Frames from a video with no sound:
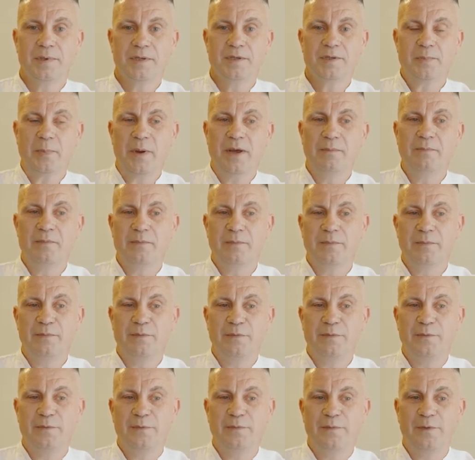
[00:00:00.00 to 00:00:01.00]
Spent
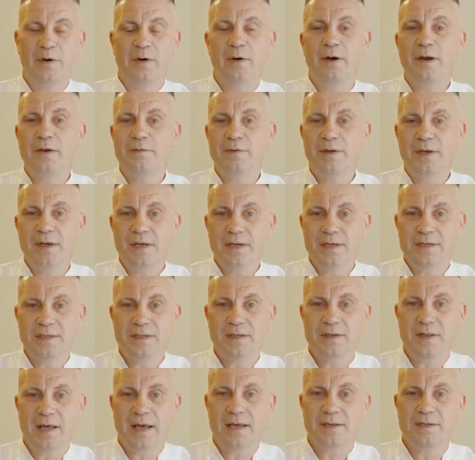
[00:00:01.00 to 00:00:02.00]
5 years
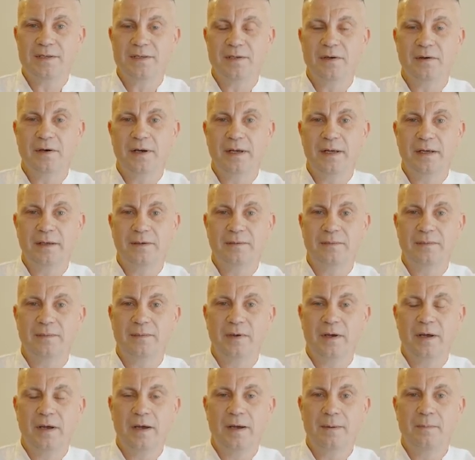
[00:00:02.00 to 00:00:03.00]
at that site,
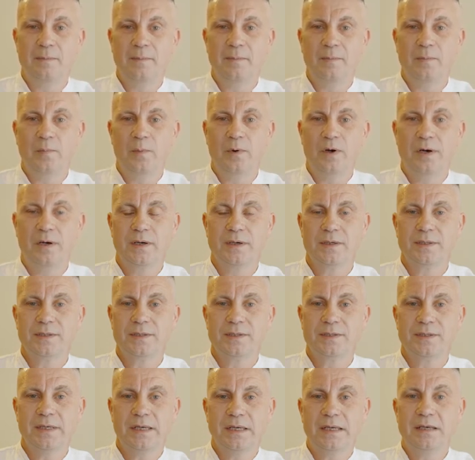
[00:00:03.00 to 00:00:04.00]

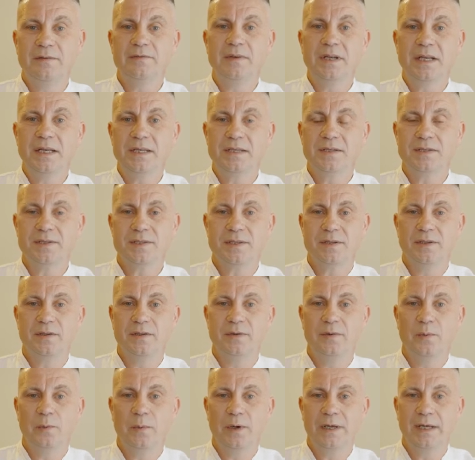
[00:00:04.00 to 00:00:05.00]
worked evenings
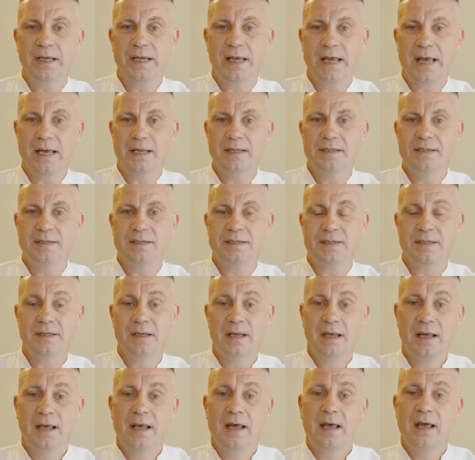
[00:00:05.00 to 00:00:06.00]
and weekends.
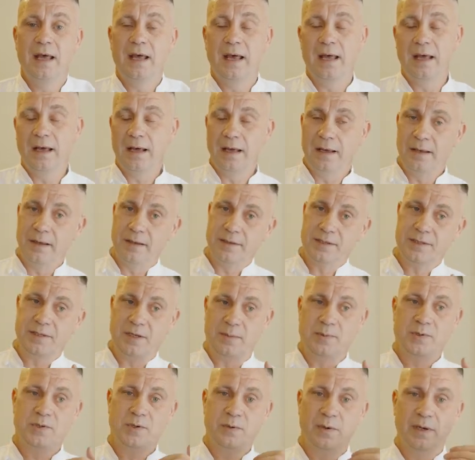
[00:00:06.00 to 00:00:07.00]

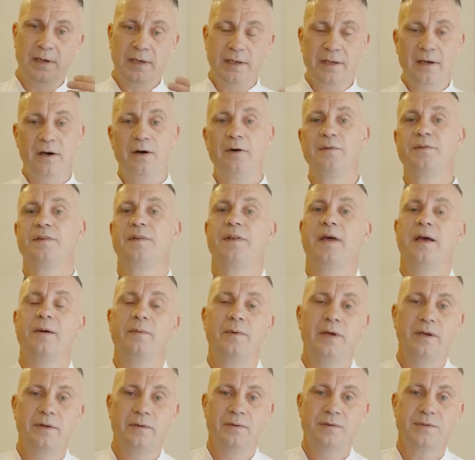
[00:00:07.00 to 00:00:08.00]
Subsequently after that
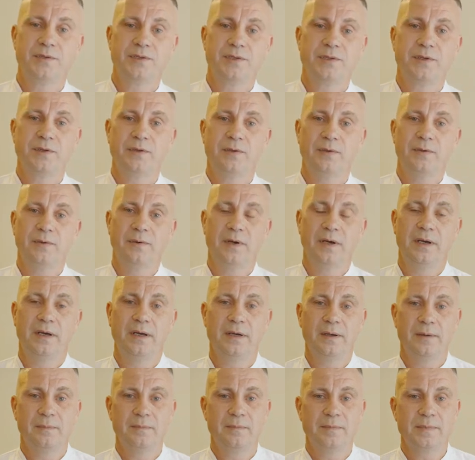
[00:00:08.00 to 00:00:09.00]
went on
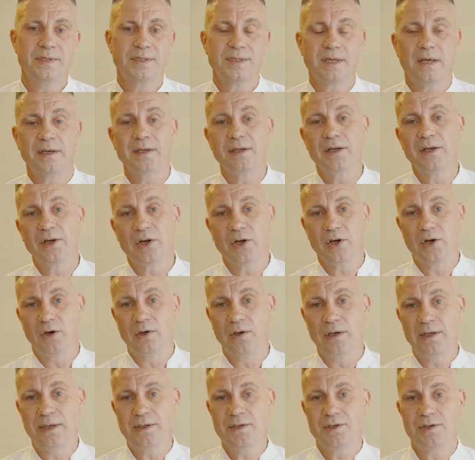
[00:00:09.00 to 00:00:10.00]
to study at
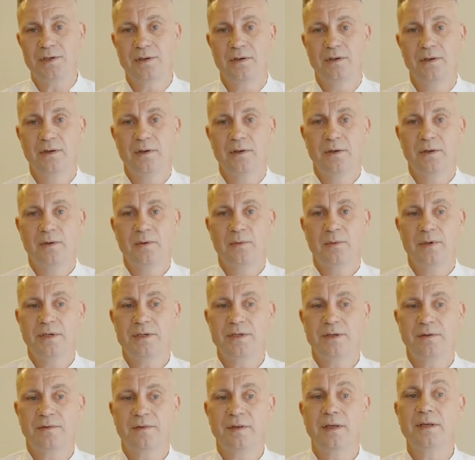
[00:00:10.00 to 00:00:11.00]
college,
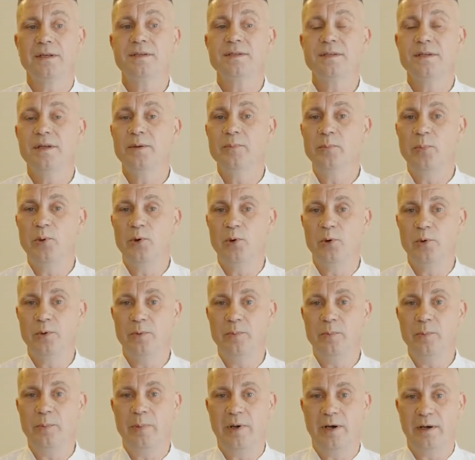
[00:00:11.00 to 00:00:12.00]
which I think is an
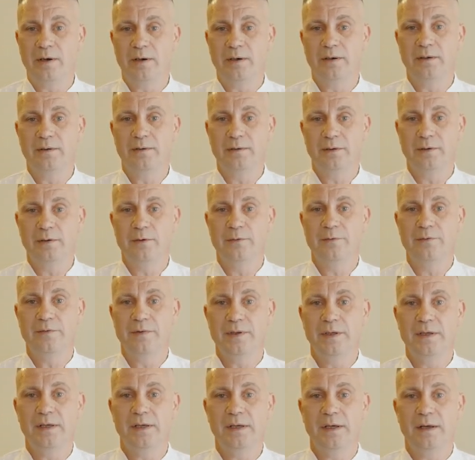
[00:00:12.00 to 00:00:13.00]
important part of
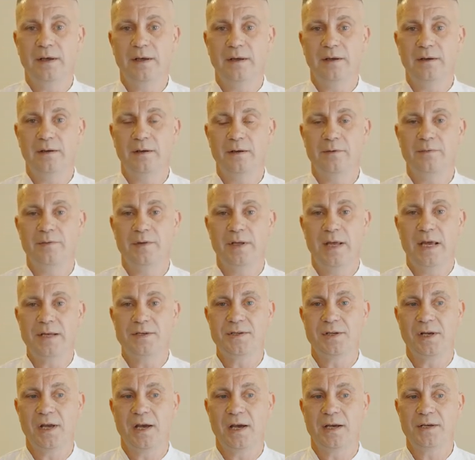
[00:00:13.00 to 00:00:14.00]
the
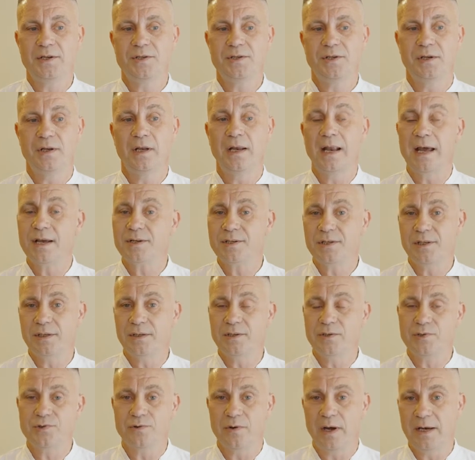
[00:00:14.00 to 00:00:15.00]
education and actually
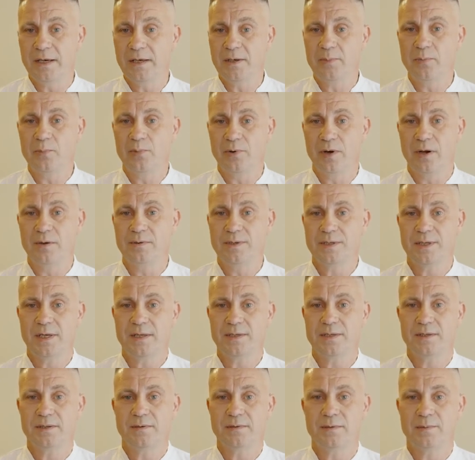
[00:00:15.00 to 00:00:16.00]
the training
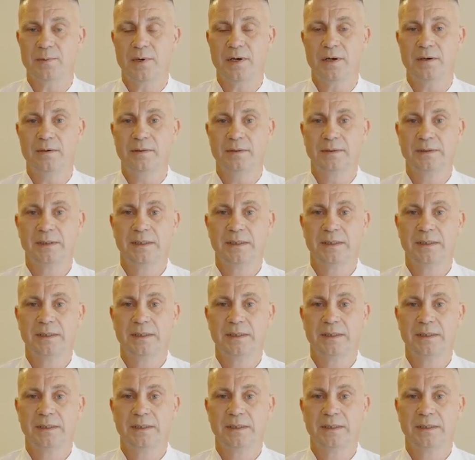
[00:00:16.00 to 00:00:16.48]
process as well.